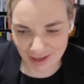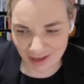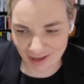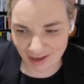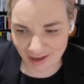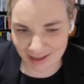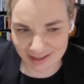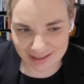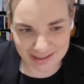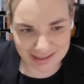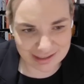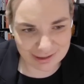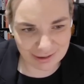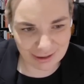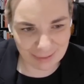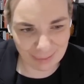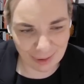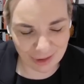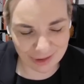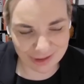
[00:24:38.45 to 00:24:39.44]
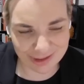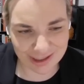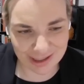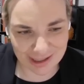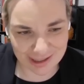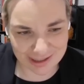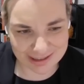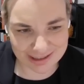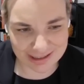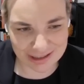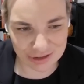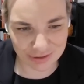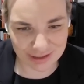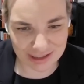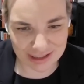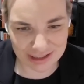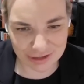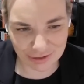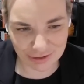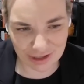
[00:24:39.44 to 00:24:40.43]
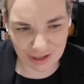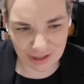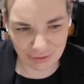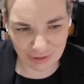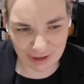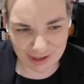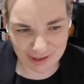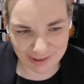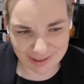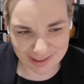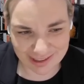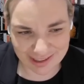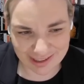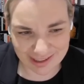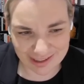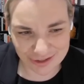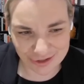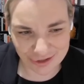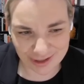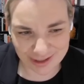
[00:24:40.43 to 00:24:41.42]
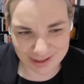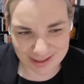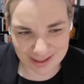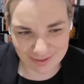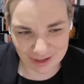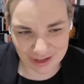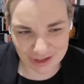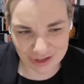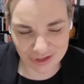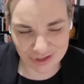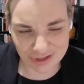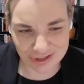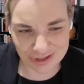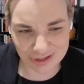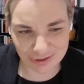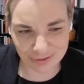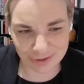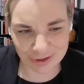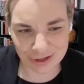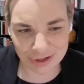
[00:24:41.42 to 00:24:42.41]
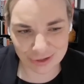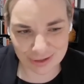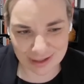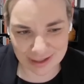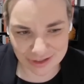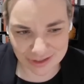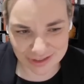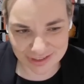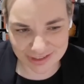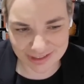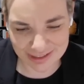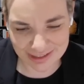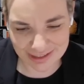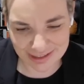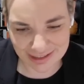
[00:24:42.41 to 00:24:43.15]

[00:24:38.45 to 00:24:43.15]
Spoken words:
I did do a podcast in 2023 on the Australian Naval Institute Saltwater Strategist,